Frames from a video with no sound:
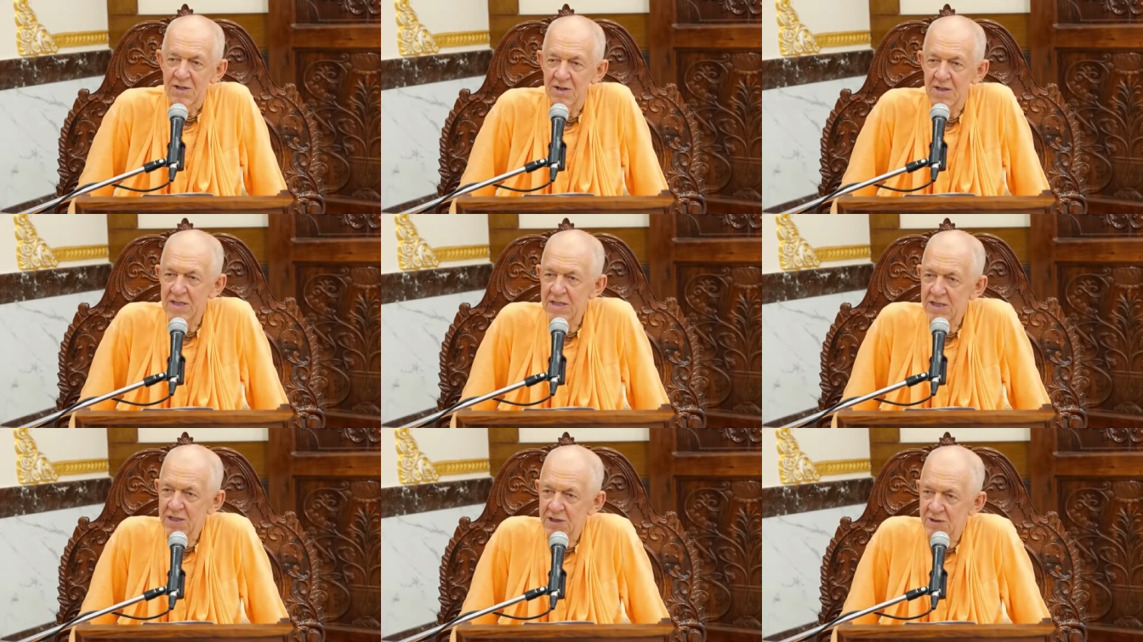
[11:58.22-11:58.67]

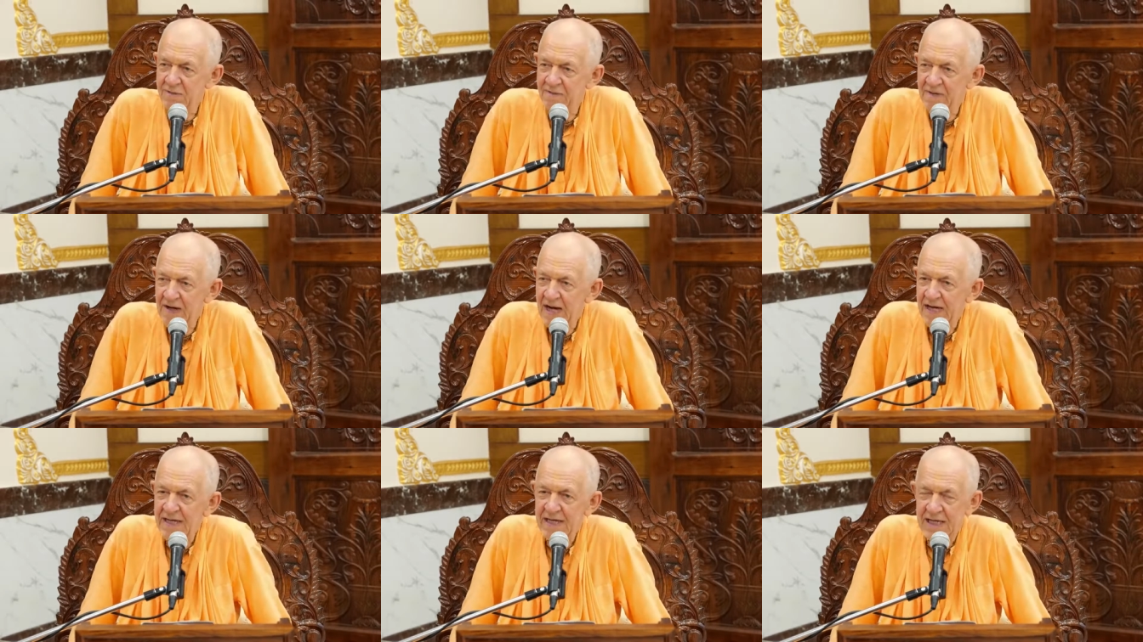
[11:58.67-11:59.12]
So the
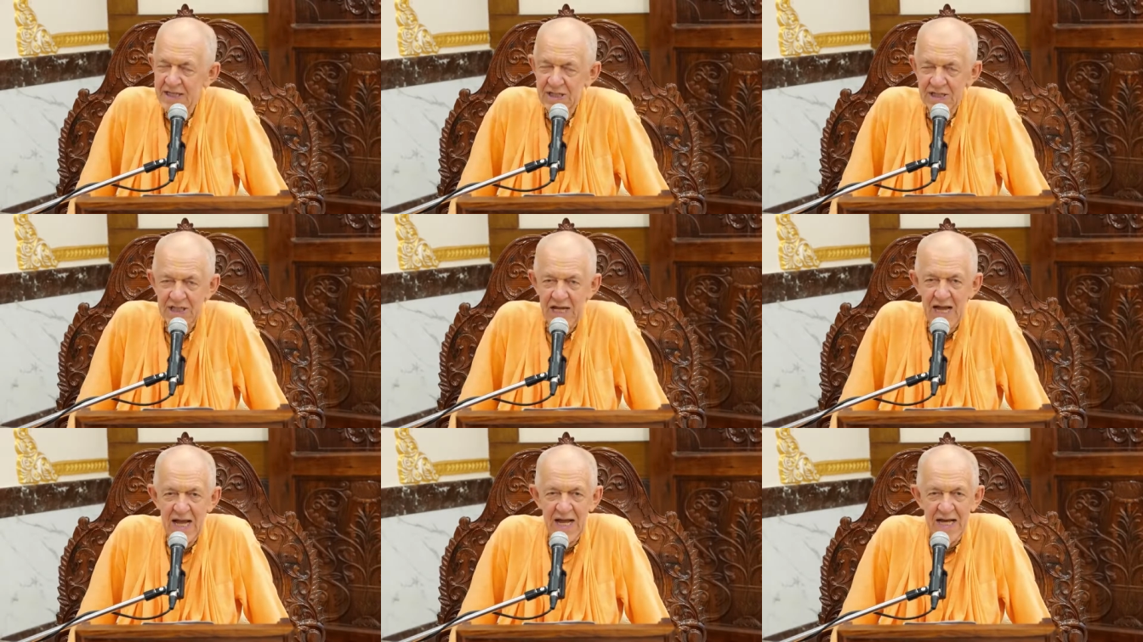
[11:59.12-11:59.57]
Suvarna
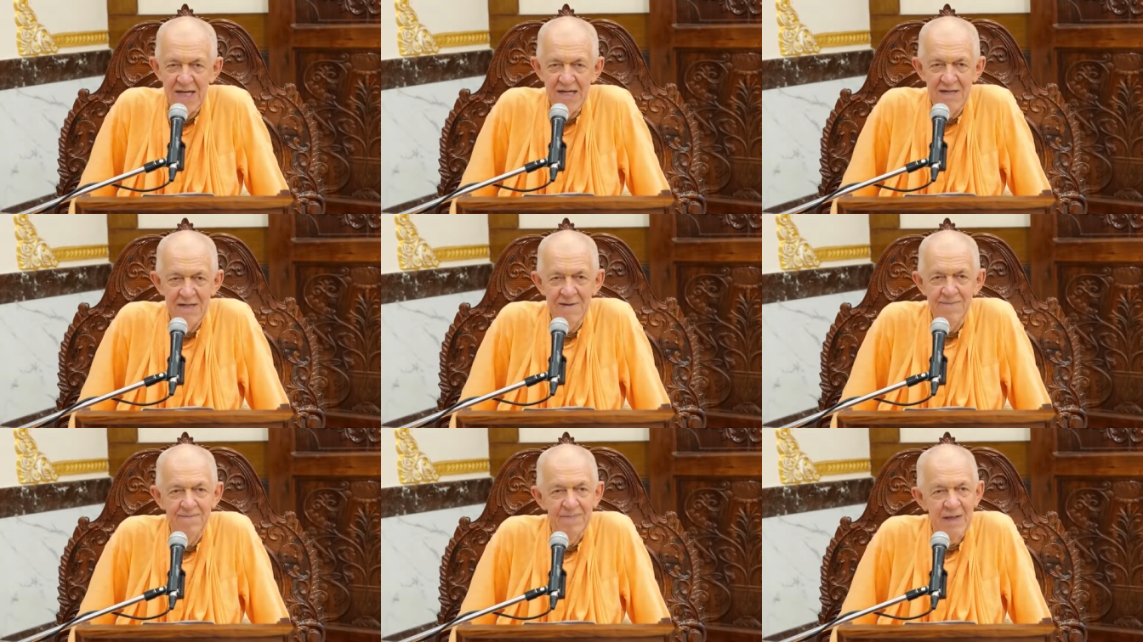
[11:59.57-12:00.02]

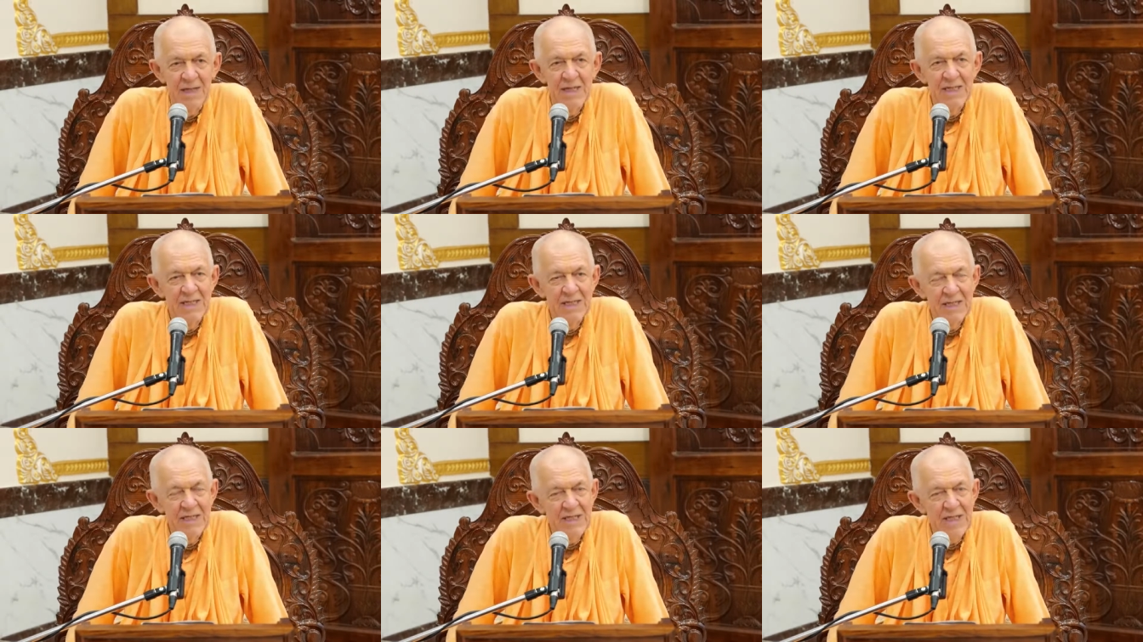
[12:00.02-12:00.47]
Sen,
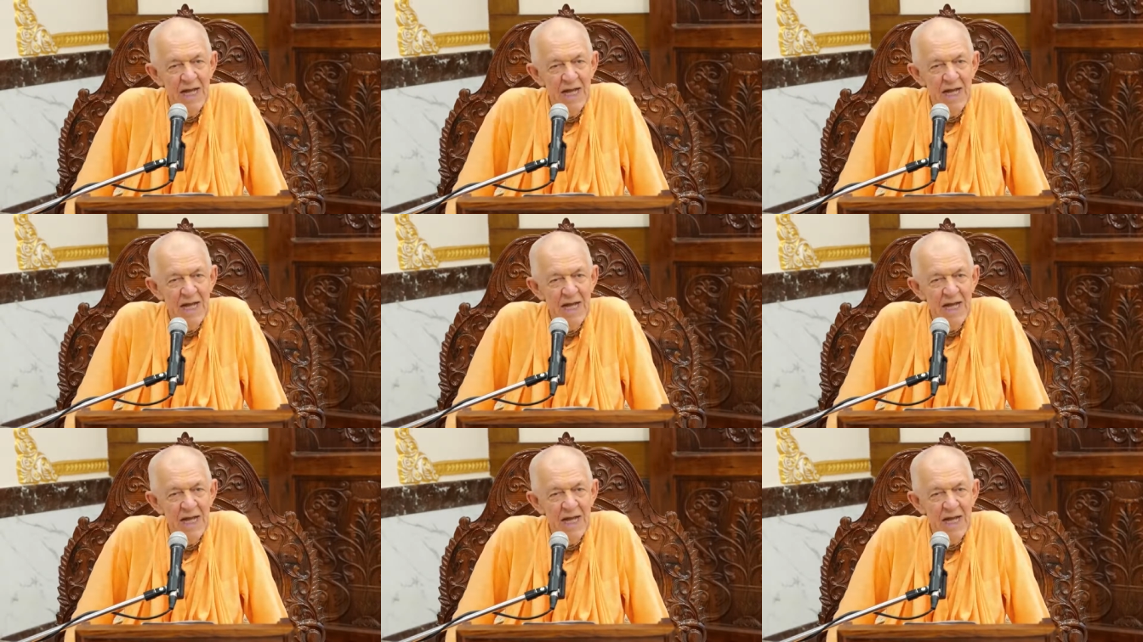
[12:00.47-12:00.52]
he